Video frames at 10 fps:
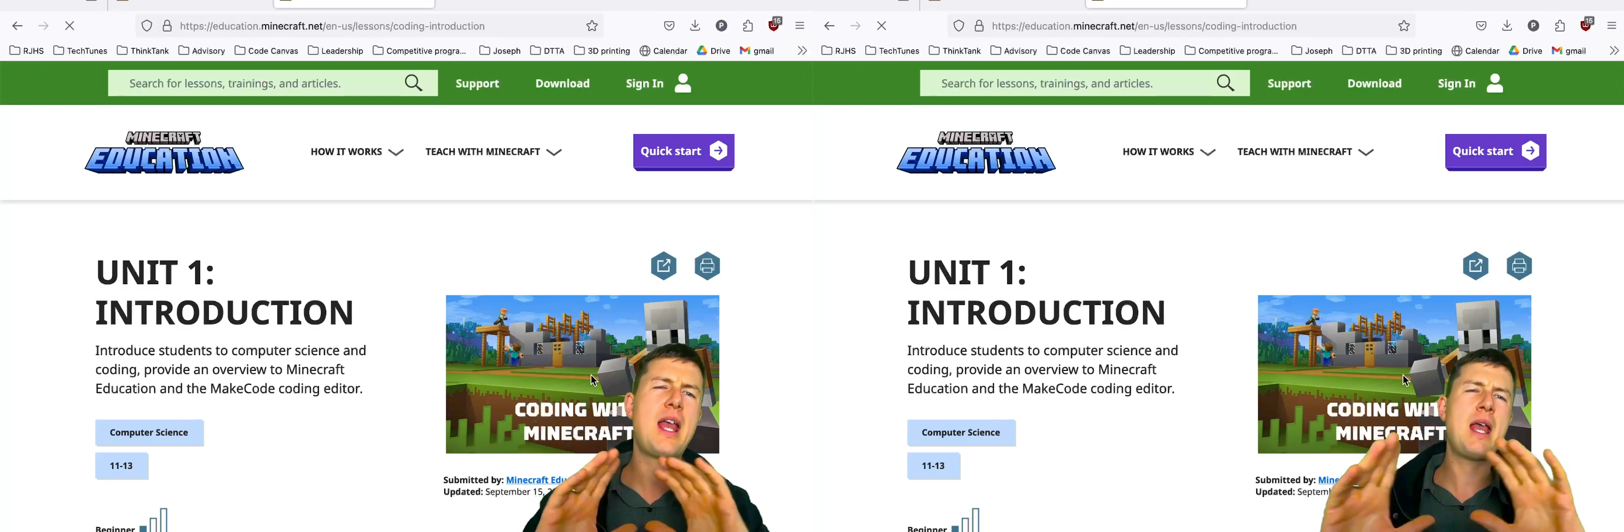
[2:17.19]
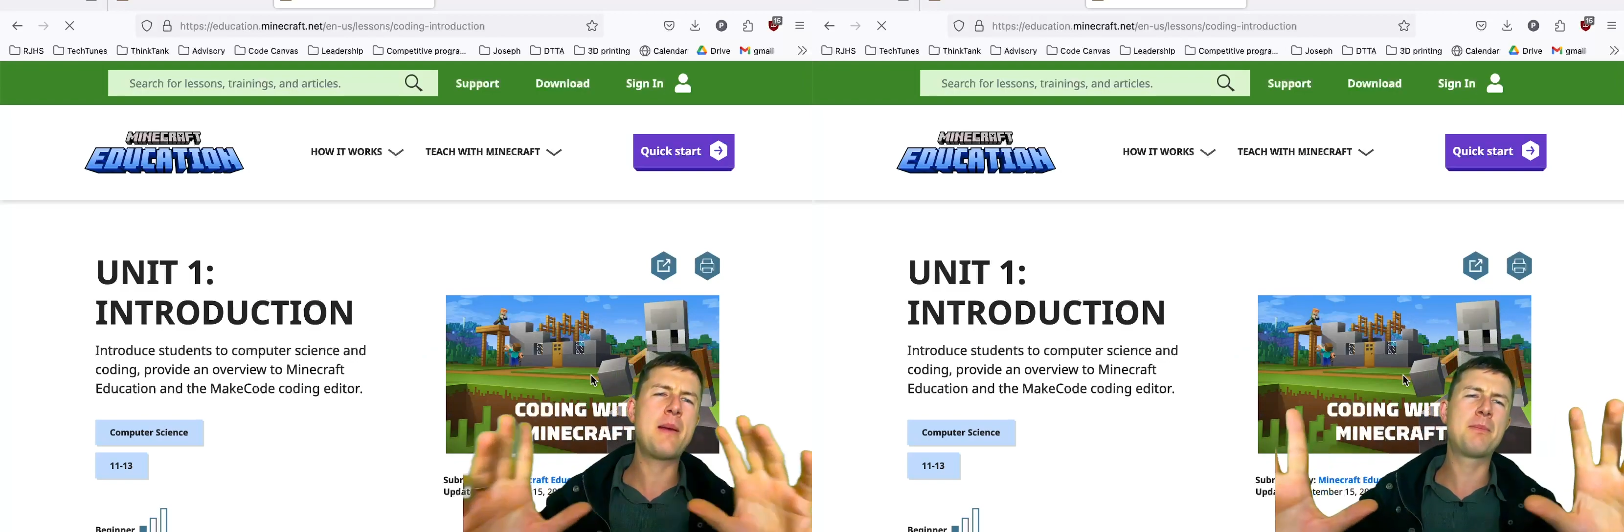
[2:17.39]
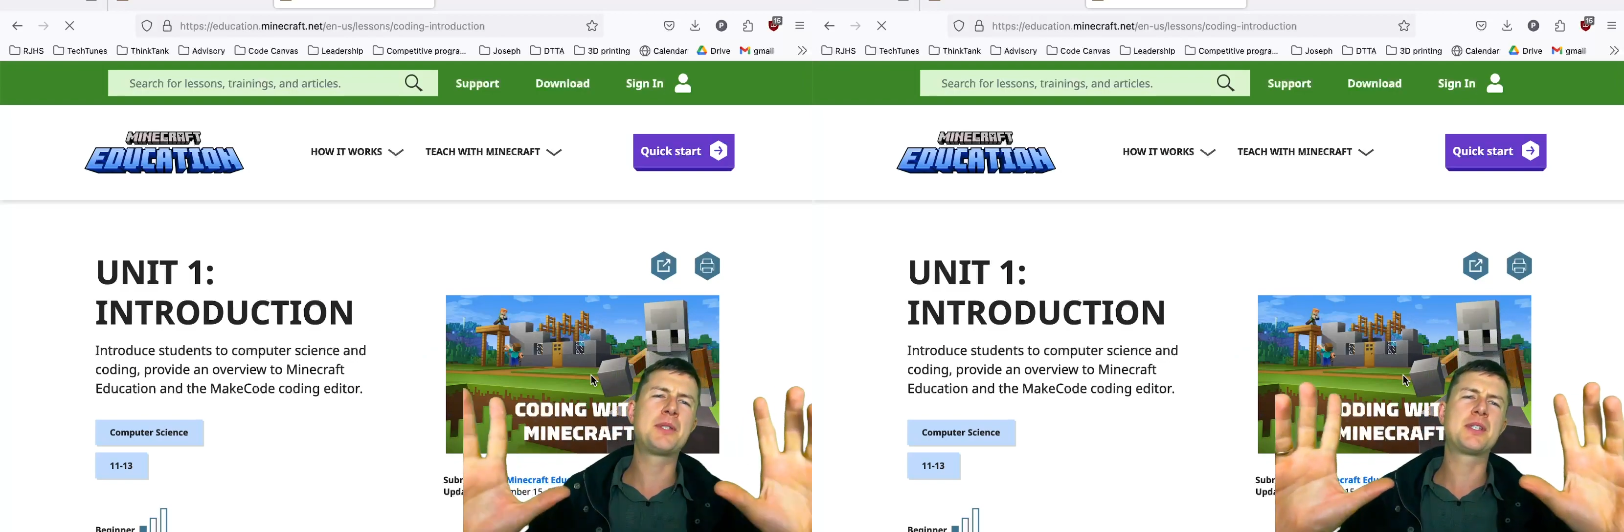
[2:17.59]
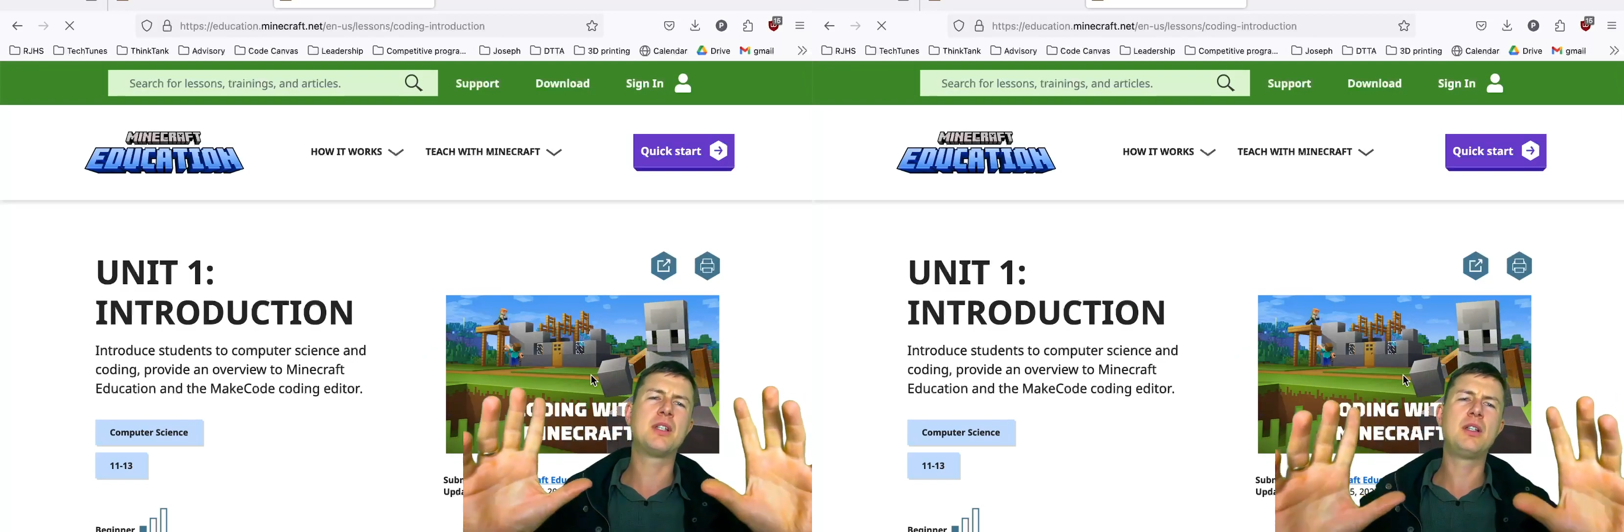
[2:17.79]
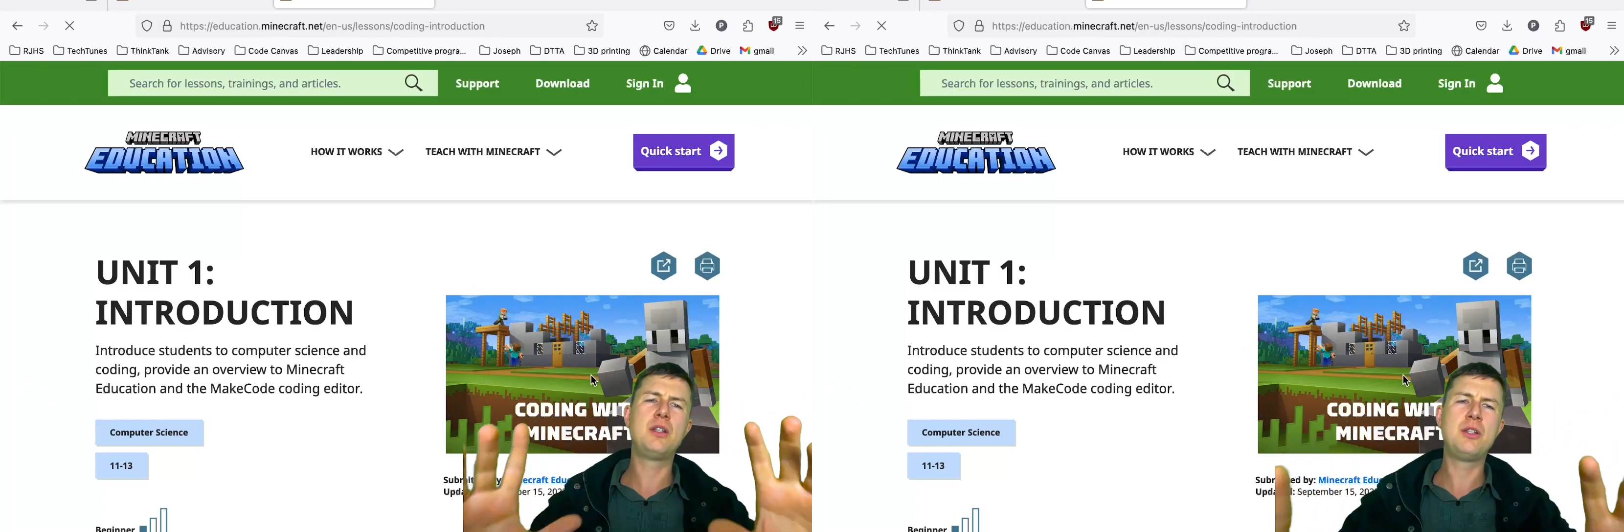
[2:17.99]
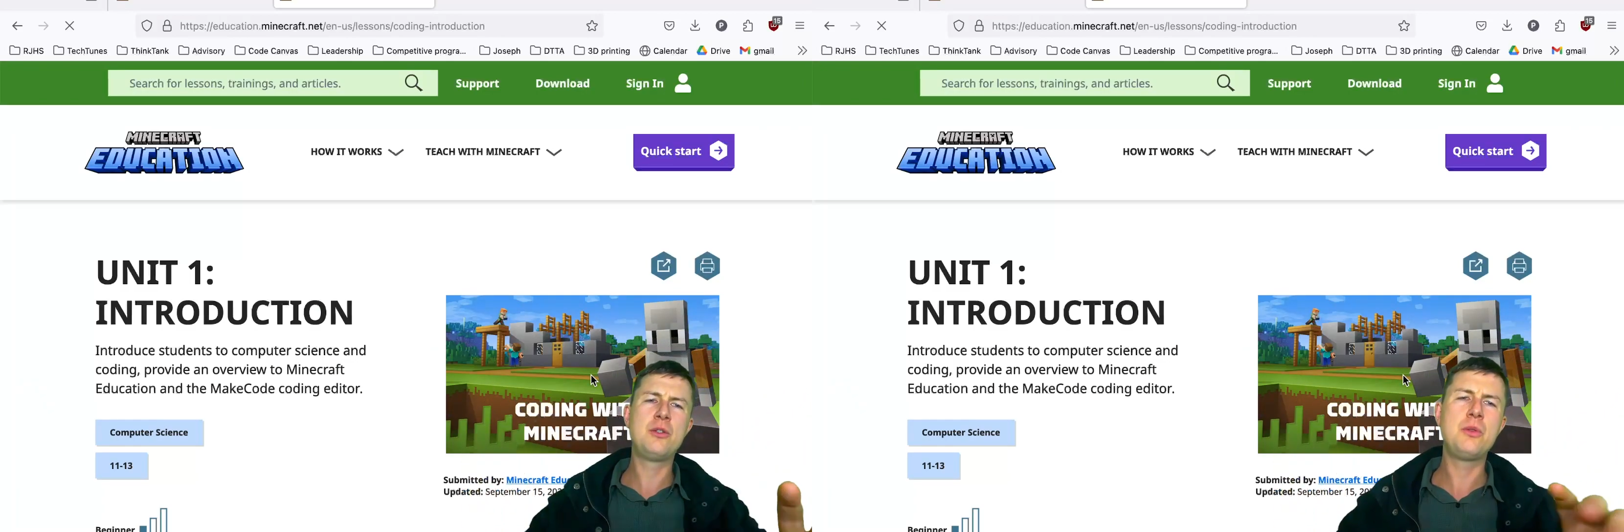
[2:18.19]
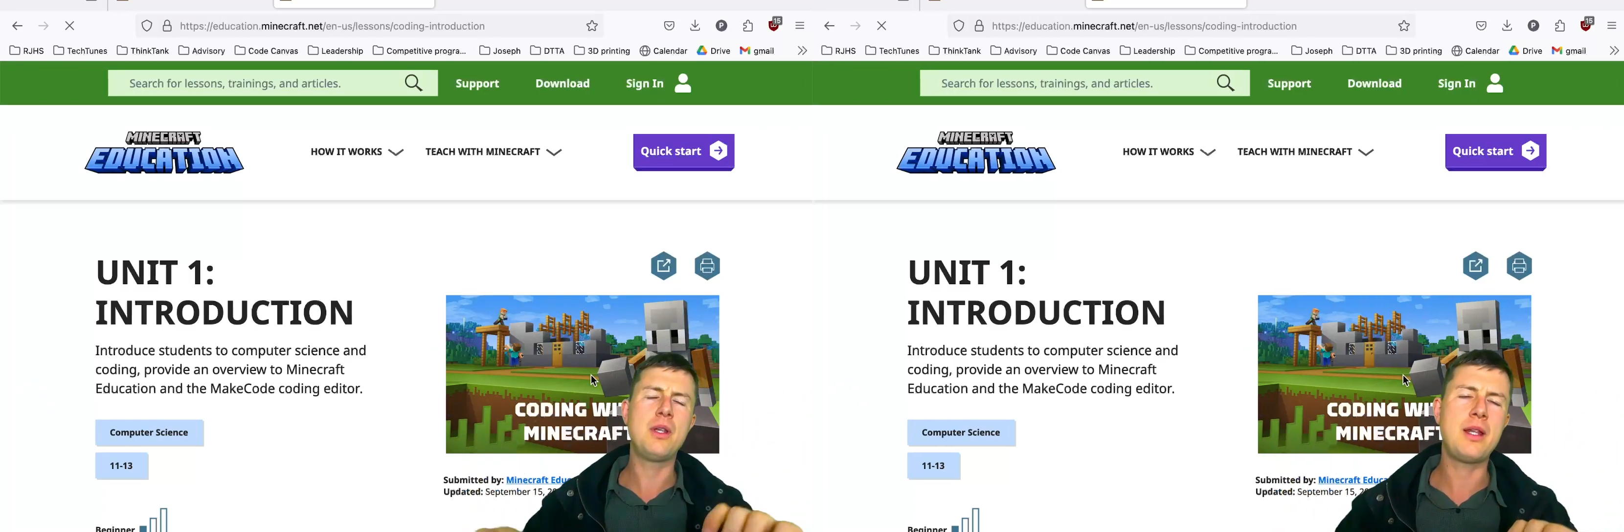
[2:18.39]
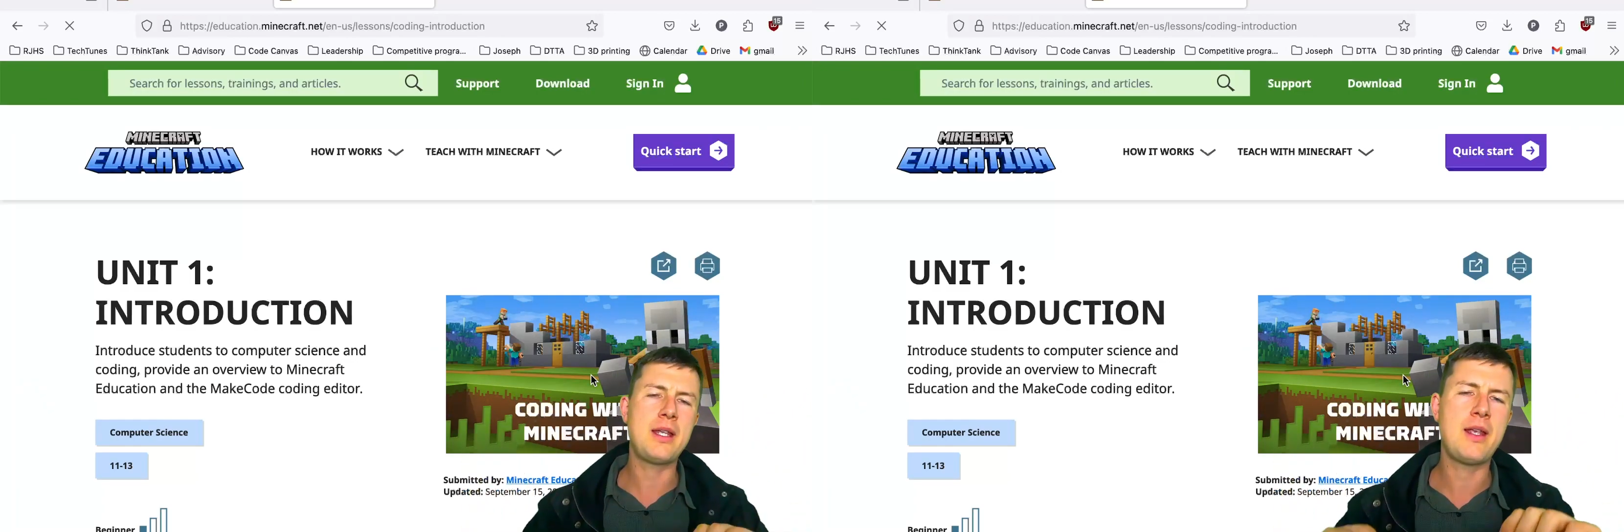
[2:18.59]

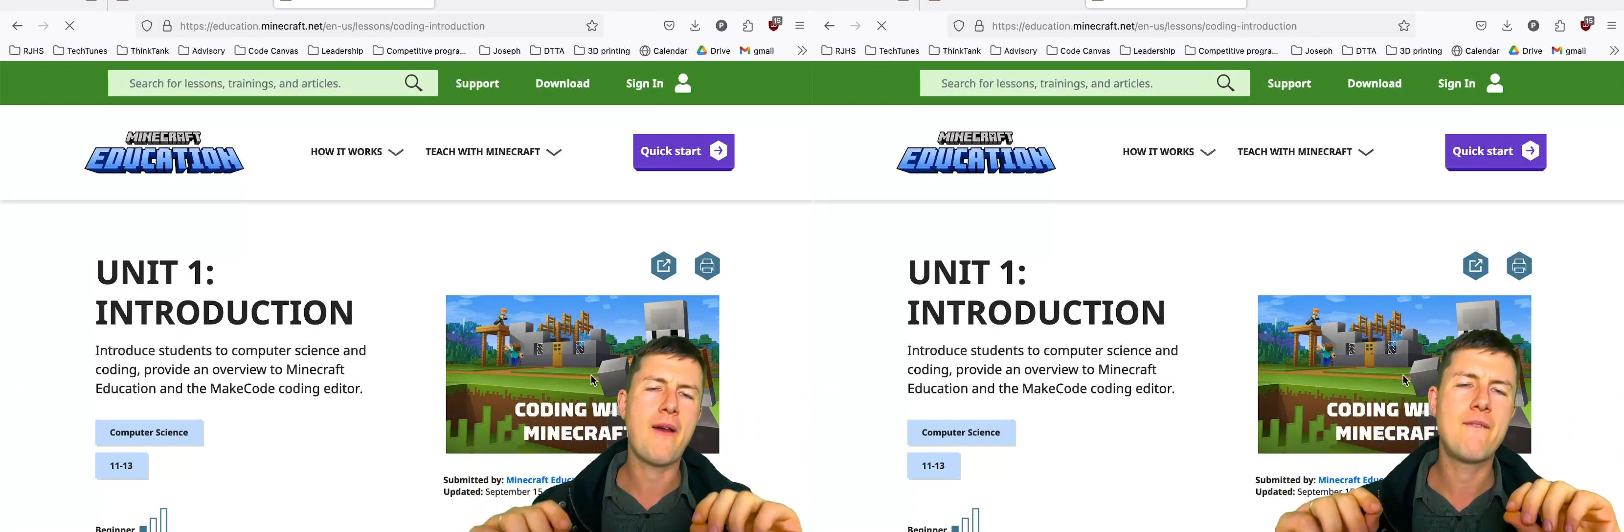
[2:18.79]
absolutely